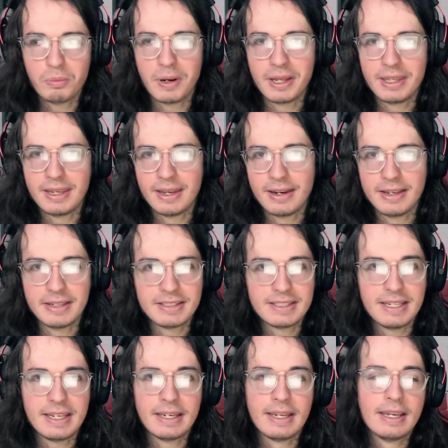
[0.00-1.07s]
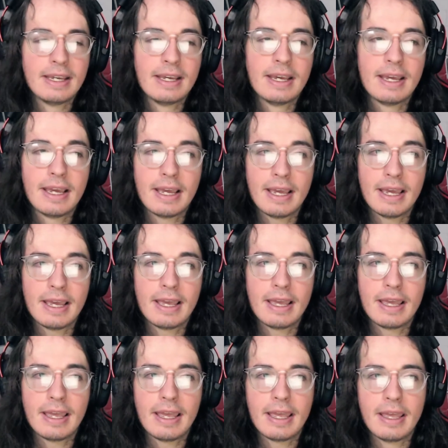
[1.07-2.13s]
by the NA scene.
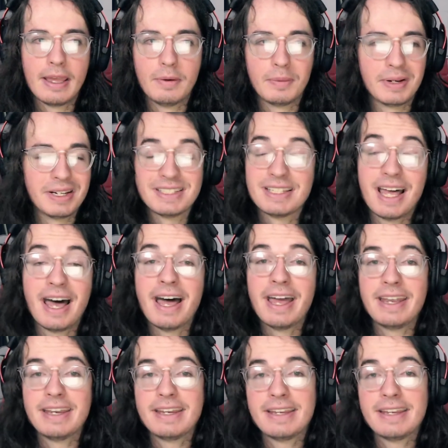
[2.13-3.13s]
And when it's not,